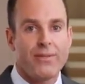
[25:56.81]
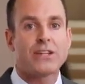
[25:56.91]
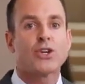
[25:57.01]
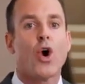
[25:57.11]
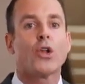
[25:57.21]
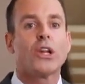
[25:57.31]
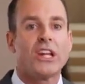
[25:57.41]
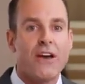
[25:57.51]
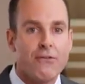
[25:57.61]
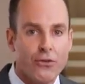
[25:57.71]
That's called
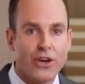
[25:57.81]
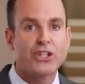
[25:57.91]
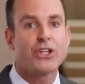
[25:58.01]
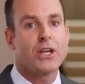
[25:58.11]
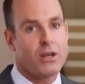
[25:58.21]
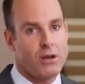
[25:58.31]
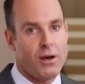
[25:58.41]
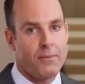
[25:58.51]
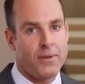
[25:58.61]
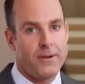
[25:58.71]
leveraged income.